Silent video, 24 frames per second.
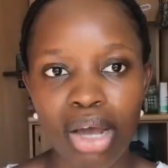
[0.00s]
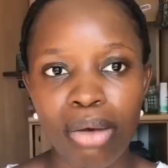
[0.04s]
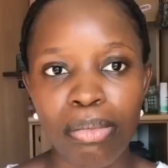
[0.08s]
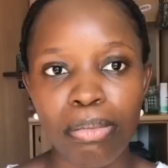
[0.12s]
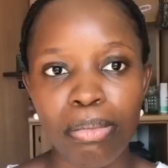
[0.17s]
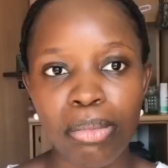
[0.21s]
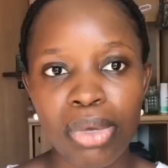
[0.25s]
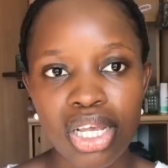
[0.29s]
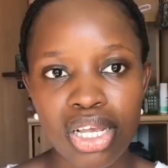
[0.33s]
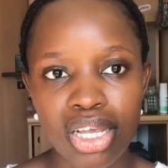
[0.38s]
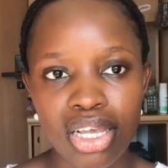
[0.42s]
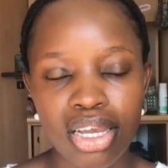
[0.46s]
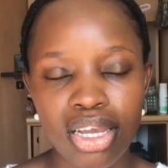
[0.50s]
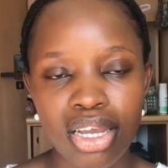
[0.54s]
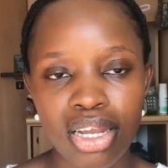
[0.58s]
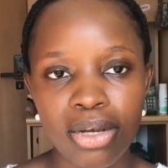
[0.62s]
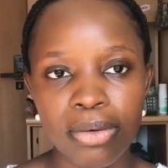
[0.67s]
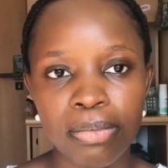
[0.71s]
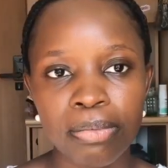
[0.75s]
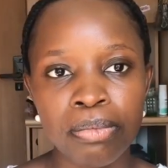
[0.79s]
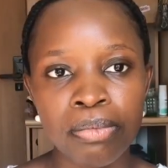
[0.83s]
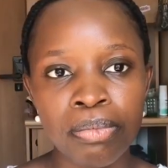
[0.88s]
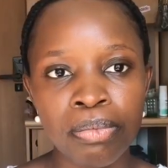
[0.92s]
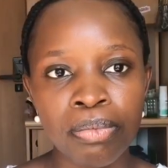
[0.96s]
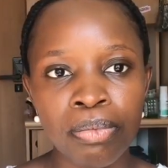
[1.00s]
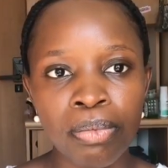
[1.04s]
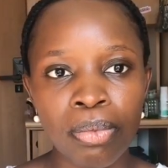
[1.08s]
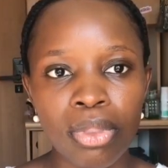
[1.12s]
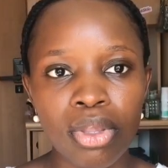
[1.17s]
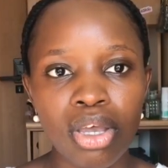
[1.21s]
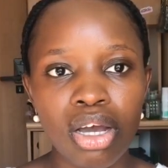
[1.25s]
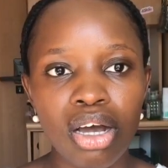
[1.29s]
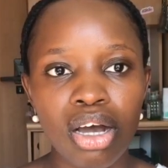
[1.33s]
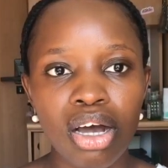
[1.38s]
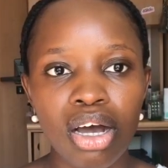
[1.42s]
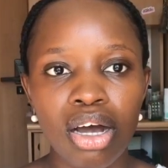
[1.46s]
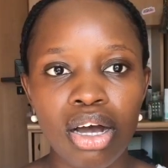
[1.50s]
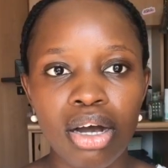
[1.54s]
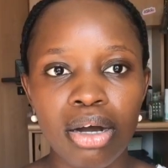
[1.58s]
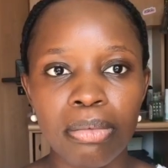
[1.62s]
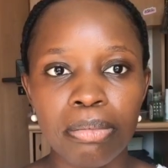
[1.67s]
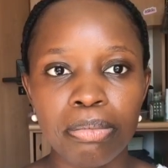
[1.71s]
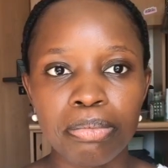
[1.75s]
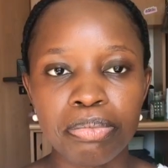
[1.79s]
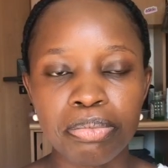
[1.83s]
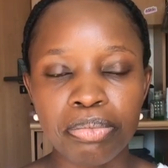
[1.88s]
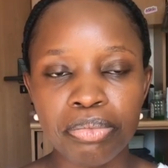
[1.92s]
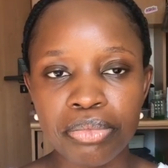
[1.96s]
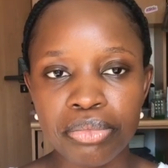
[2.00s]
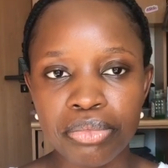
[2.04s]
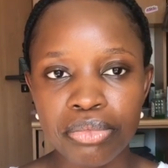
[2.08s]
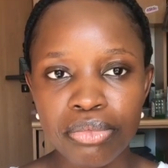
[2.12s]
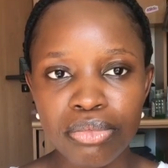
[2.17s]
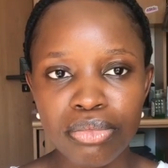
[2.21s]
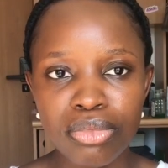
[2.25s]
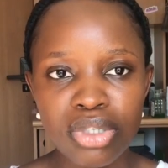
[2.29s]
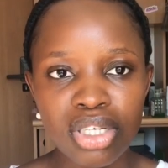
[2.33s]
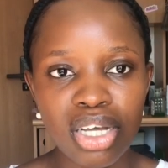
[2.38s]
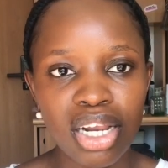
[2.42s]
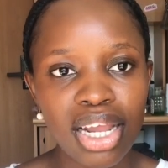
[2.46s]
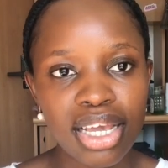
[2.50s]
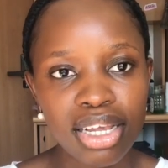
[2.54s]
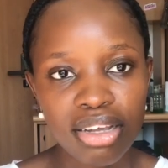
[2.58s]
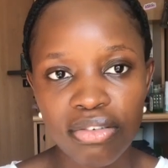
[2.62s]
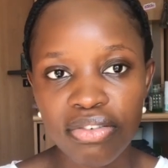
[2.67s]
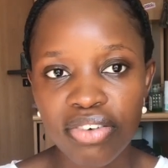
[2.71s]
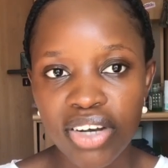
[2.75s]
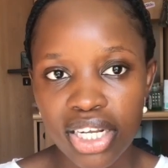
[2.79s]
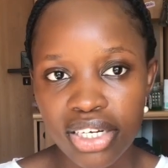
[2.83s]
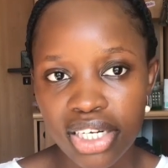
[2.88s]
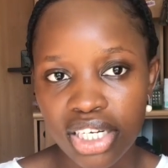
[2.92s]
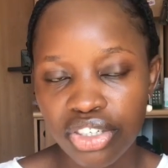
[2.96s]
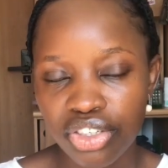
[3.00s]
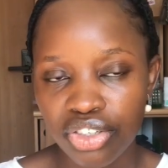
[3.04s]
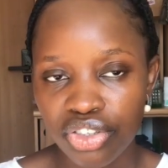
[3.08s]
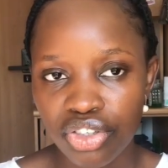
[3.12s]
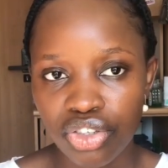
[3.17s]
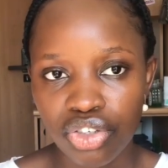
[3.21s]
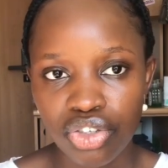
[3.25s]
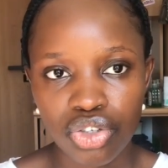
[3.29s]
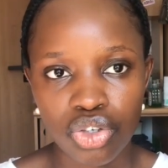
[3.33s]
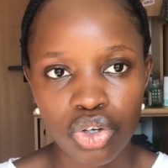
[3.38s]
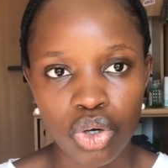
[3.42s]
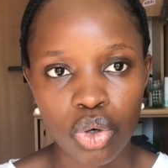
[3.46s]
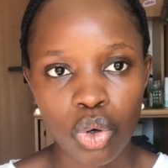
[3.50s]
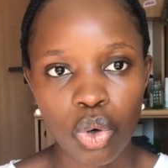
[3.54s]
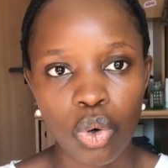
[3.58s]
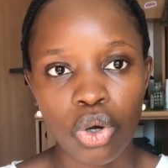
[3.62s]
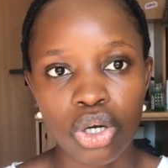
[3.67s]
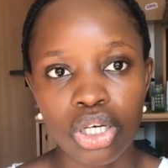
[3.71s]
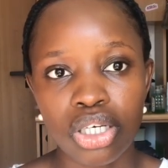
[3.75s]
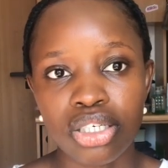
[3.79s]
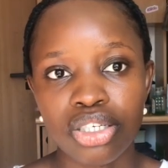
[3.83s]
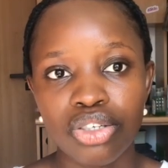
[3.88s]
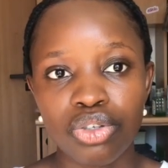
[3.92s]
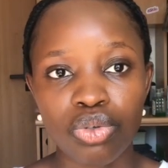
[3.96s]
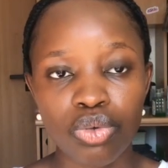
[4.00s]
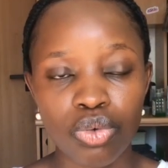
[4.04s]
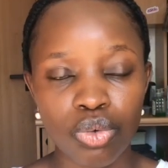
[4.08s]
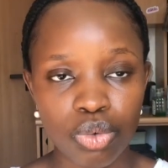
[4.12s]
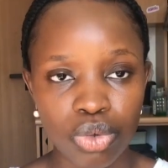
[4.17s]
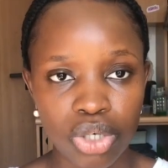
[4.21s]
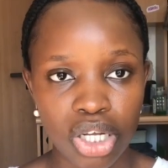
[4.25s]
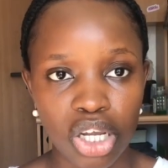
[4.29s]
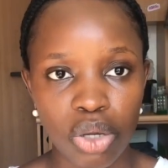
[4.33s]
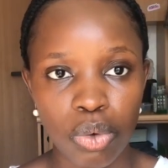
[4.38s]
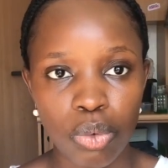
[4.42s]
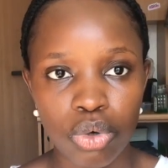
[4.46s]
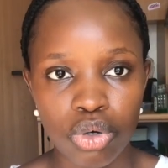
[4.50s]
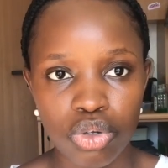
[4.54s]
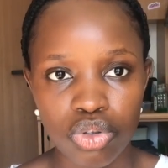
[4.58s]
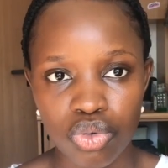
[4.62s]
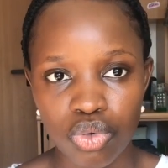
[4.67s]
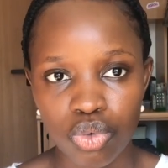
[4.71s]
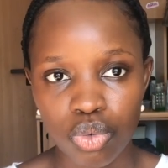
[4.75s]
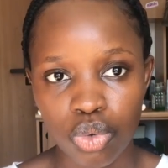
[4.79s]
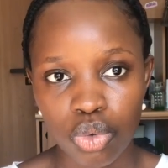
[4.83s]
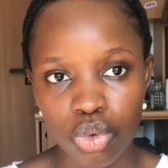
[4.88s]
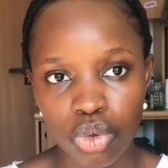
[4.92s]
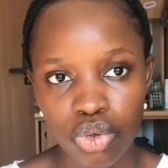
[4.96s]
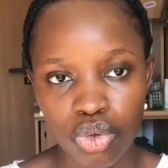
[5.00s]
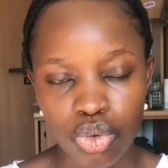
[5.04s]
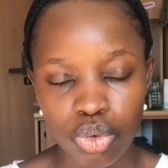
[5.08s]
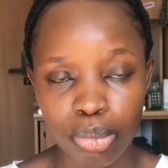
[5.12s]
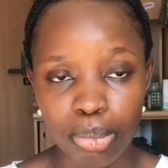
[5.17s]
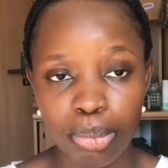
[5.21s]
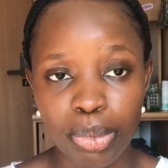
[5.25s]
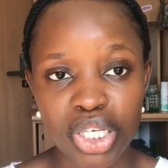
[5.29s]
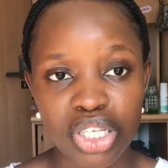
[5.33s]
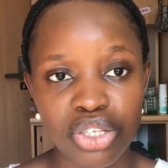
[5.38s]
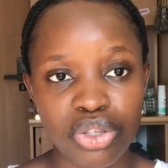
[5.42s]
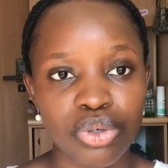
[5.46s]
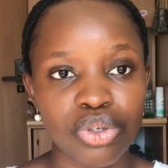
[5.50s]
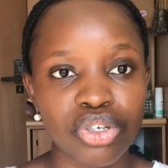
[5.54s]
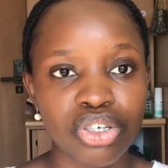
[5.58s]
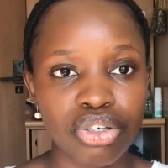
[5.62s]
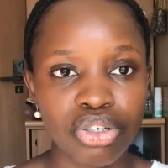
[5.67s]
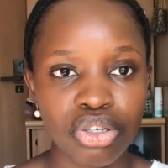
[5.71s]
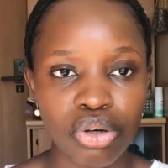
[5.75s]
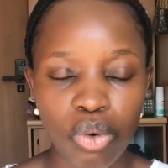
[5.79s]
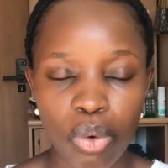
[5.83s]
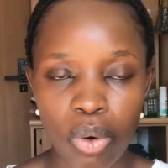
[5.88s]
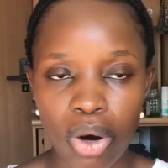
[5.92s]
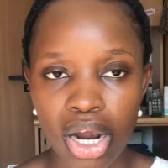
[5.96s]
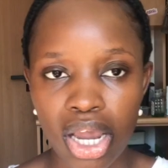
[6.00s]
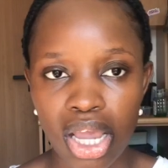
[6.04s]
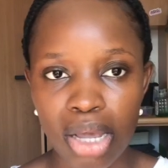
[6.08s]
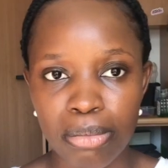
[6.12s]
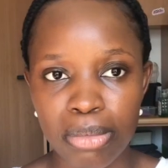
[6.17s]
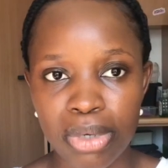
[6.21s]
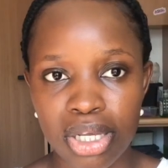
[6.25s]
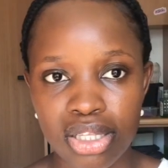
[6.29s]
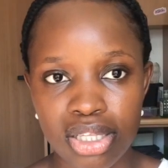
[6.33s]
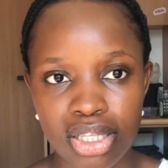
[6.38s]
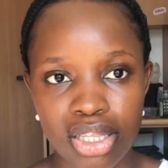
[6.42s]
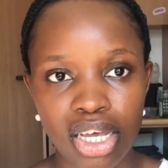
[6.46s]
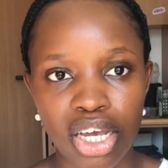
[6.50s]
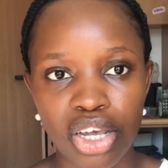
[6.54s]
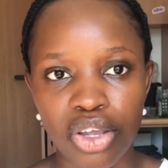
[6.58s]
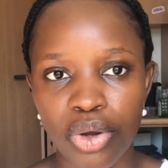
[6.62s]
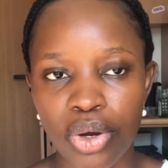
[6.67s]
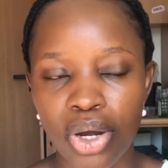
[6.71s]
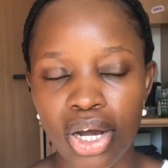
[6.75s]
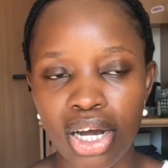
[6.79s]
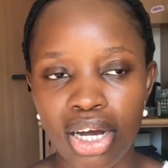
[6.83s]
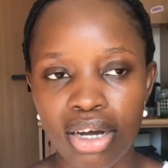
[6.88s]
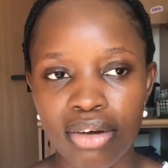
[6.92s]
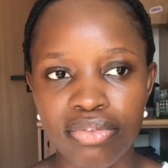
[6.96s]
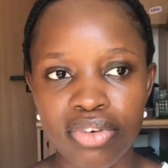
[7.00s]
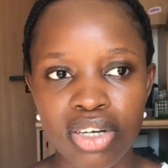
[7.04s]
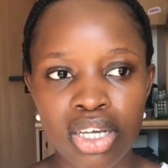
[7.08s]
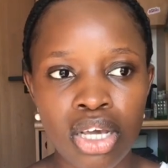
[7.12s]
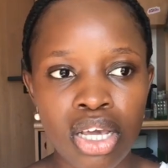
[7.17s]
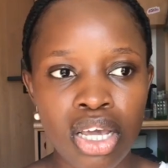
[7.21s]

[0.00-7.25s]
are making um, like a final decision on the school that you want to go to based on the requirements that you have.